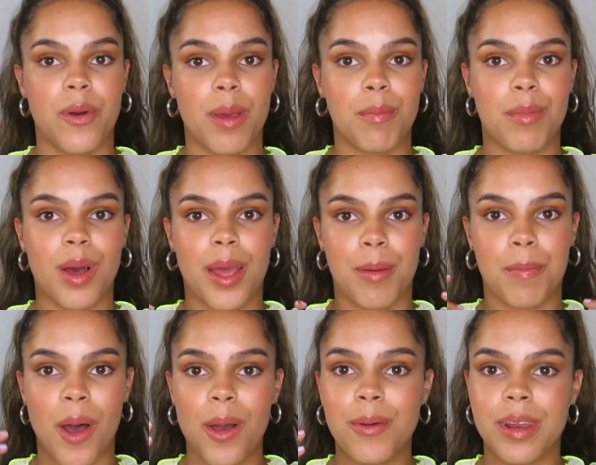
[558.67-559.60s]
put in my
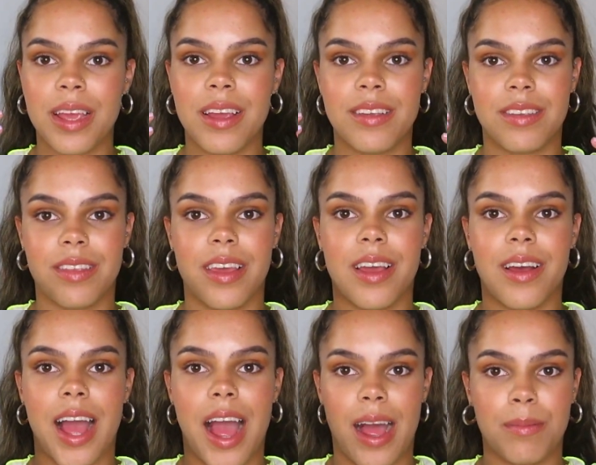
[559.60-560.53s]
ponies, they
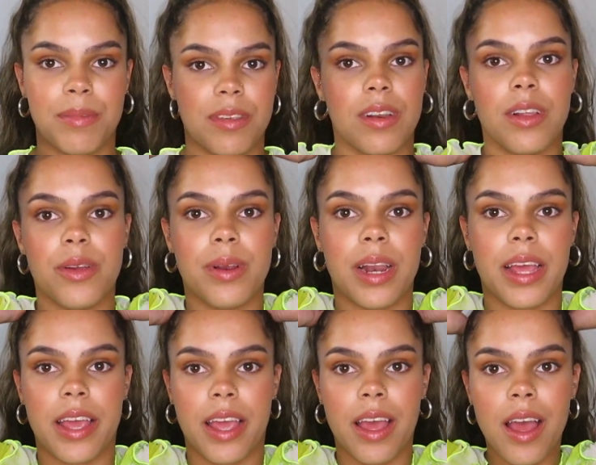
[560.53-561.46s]
are
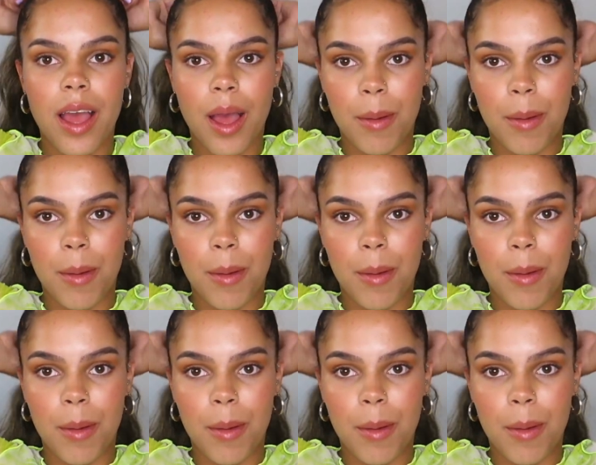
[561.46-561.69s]
absolutely